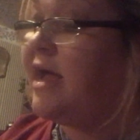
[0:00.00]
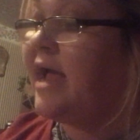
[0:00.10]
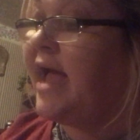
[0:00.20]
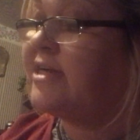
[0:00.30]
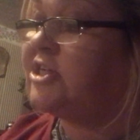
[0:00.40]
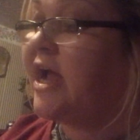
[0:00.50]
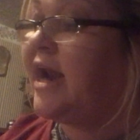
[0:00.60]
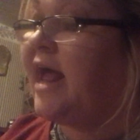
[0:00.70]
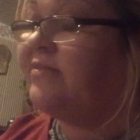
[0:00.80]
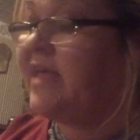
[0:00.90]
Okay,
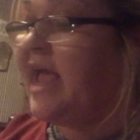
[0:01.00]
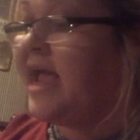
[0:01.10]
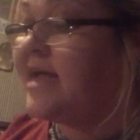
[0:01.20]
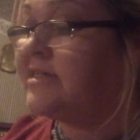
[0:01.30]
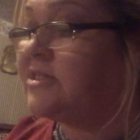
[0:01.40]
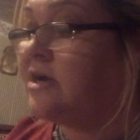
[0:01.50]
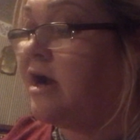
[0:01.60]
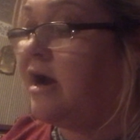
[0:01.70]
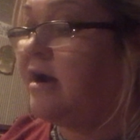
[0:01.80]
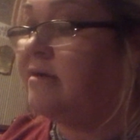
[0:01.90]
shout out the
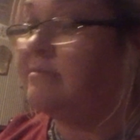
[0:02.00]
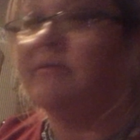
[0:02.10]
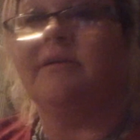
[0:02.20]
answer.